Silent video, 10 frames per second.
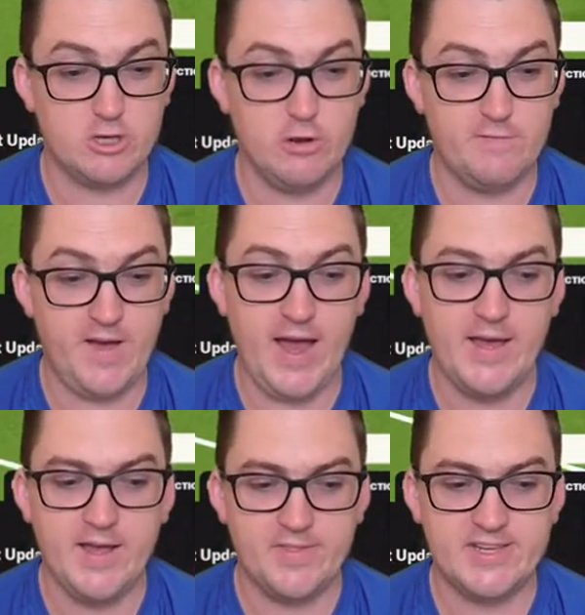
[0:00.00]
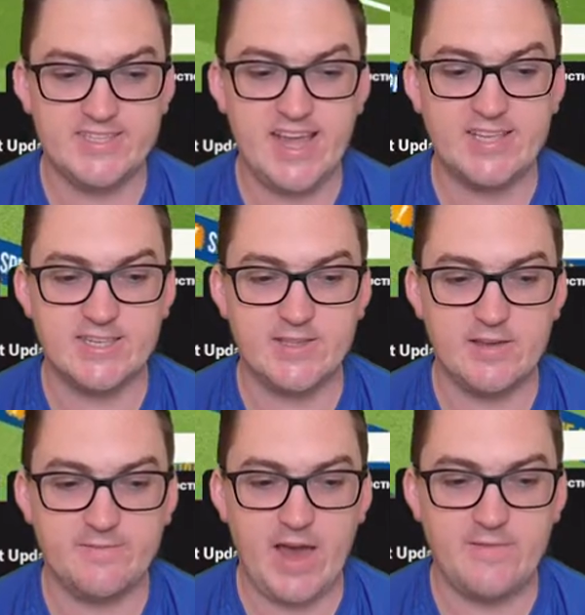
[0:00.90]
So far, the stats in
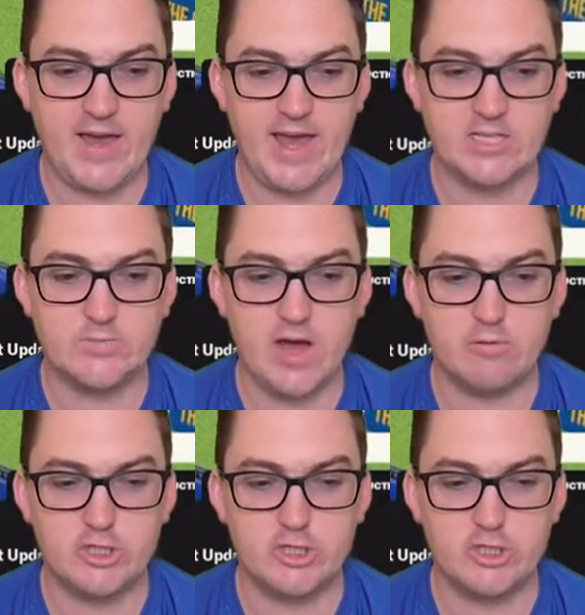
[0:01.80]
their favour as well,